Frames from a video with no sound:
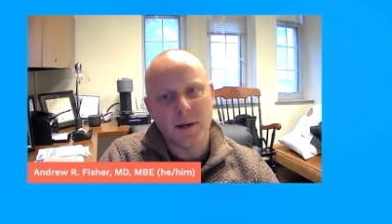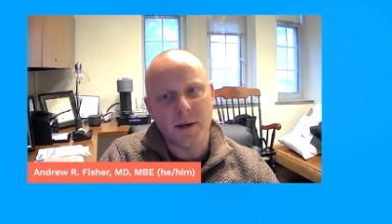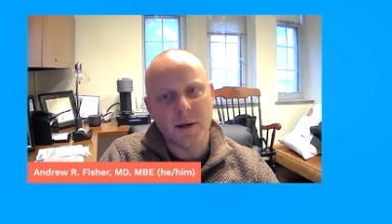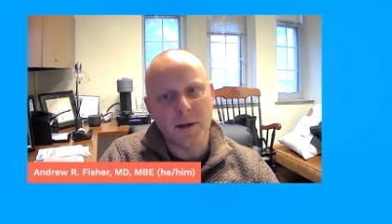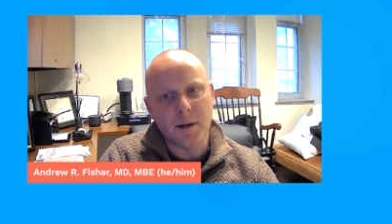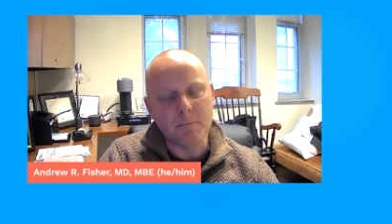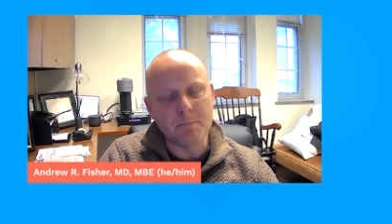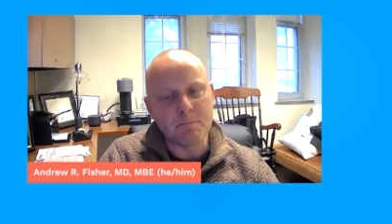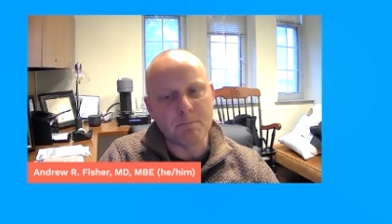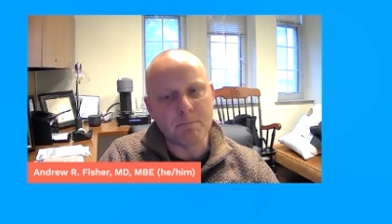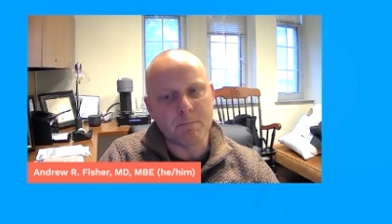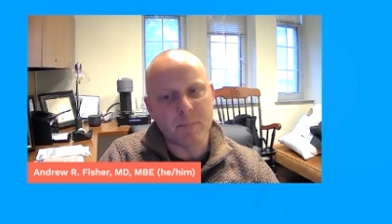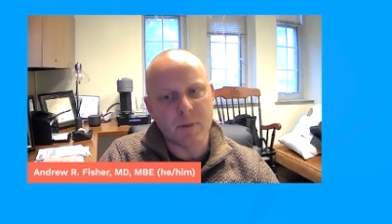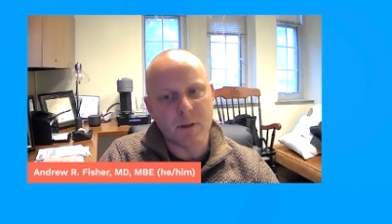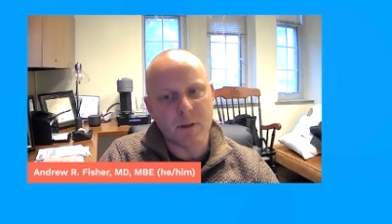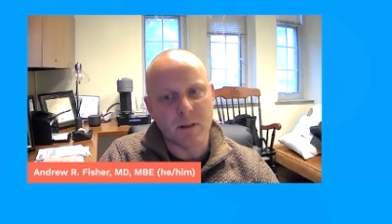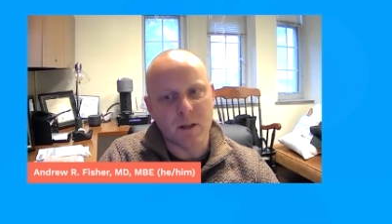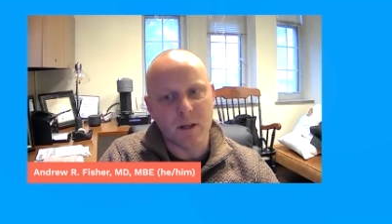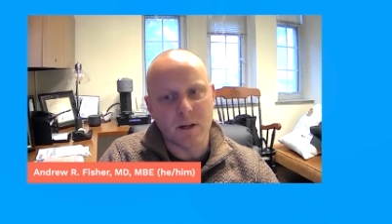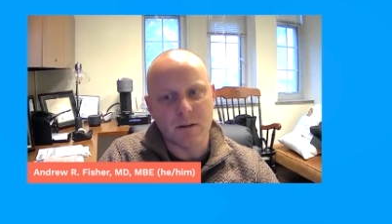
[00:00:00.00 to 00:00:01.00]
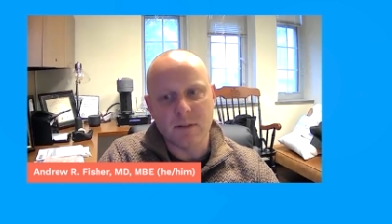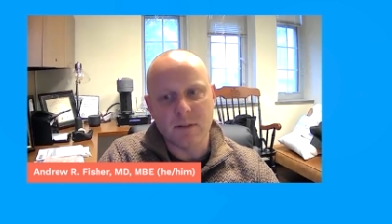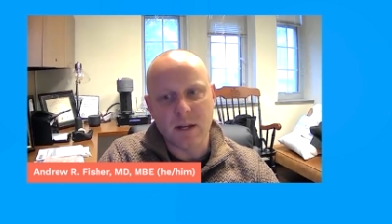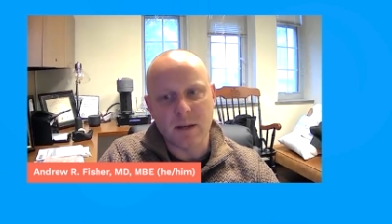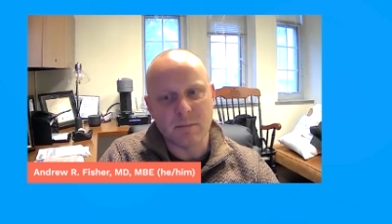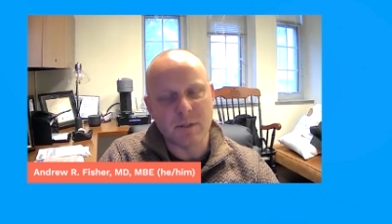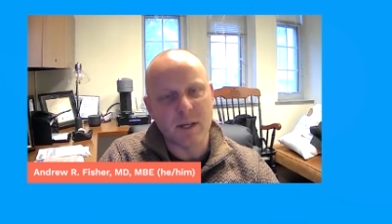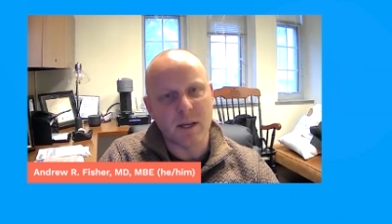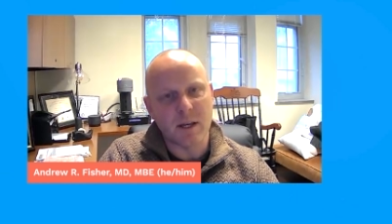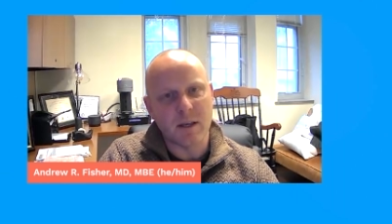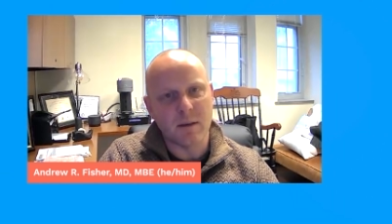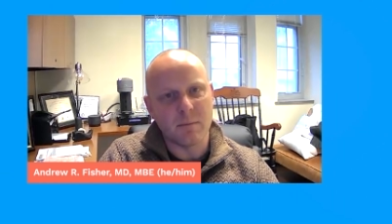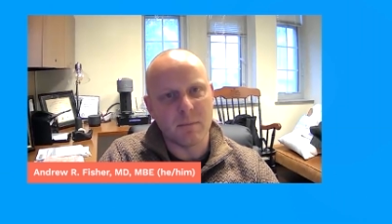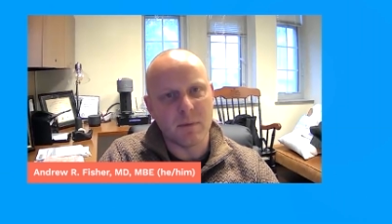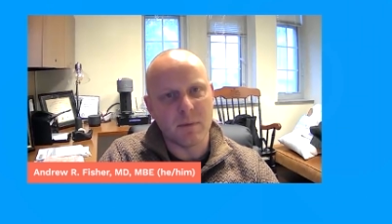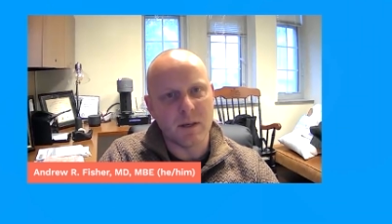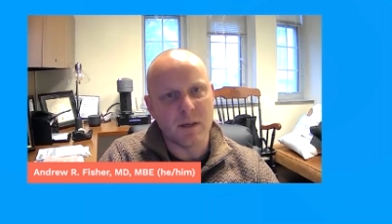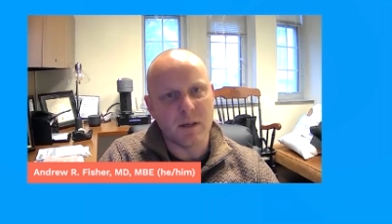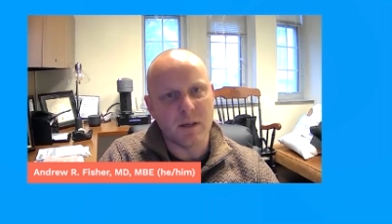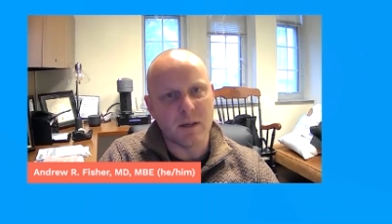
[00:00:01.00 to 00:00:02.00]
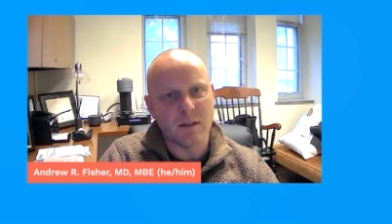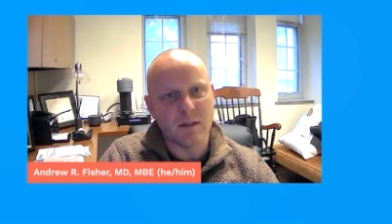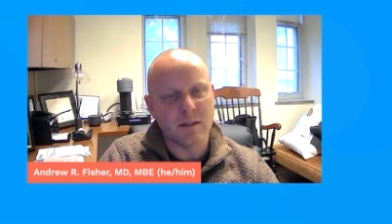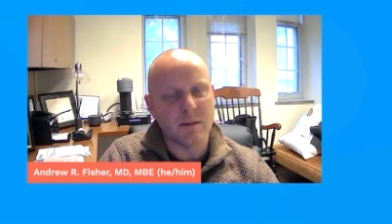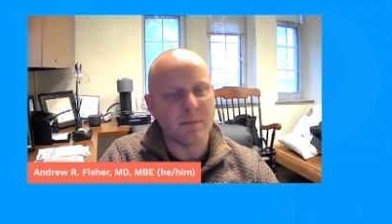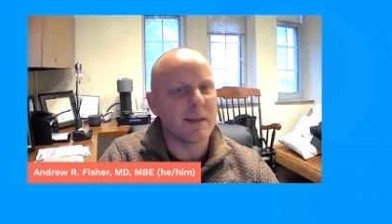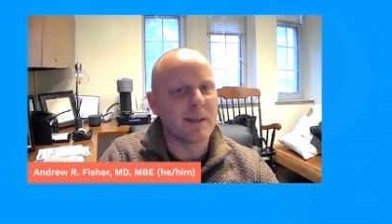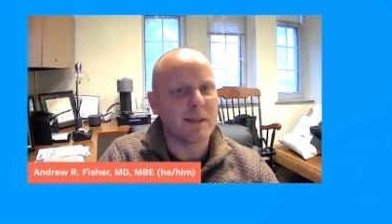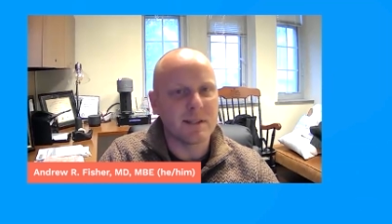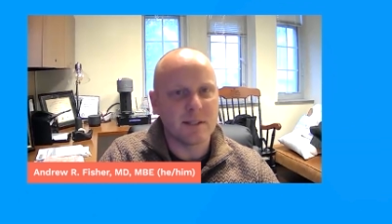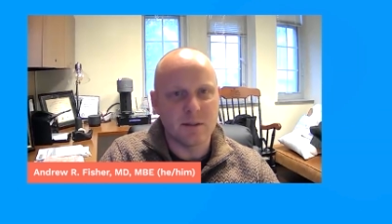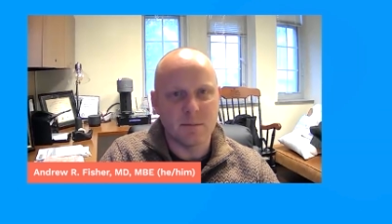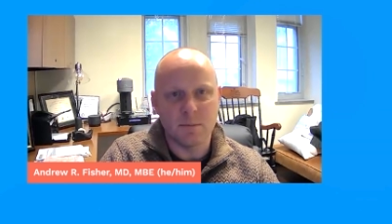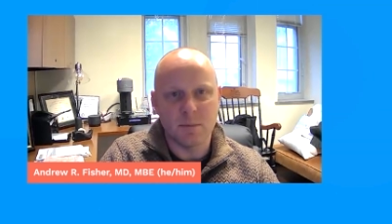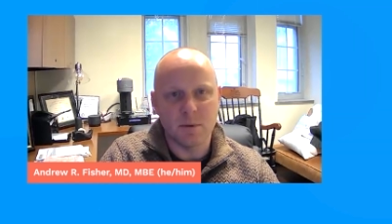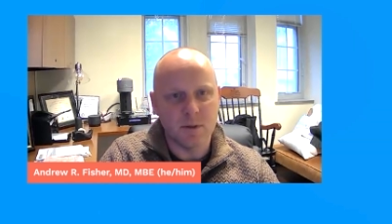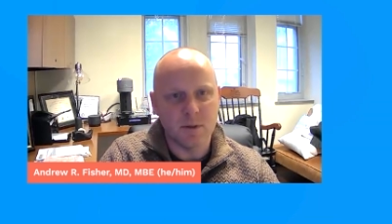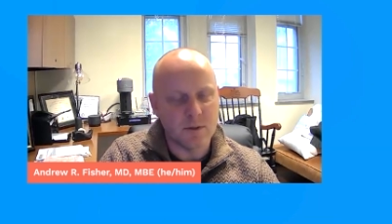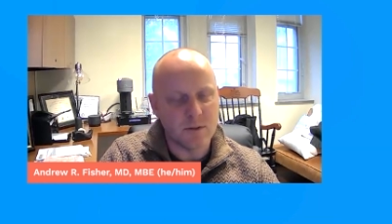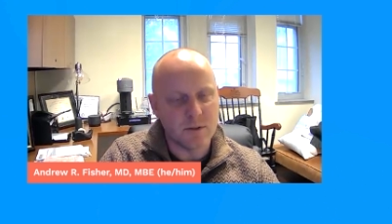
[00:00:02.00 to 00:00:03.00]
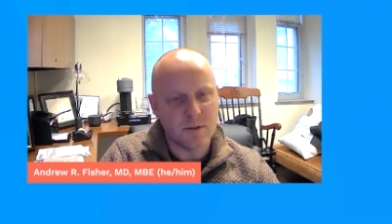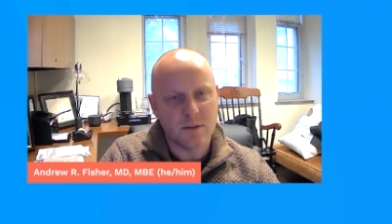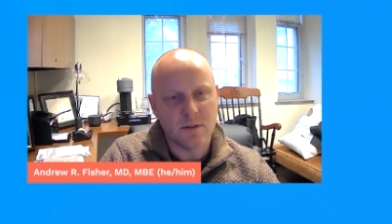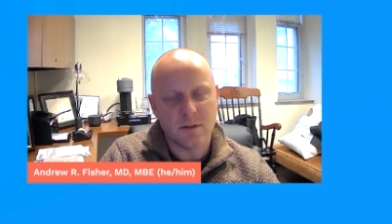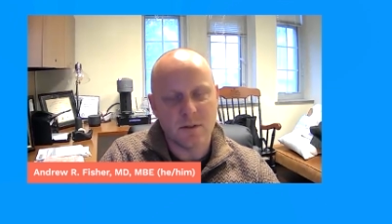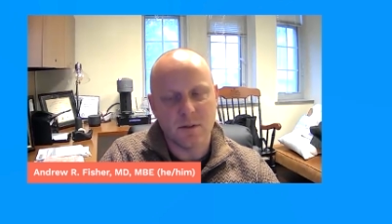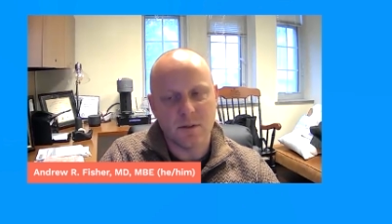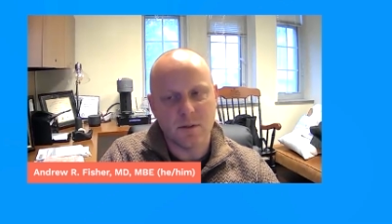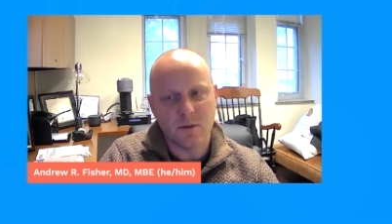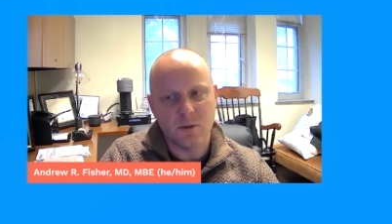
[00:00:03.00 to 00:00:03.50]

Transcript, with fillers: Um, a lot of times that could be something as simple as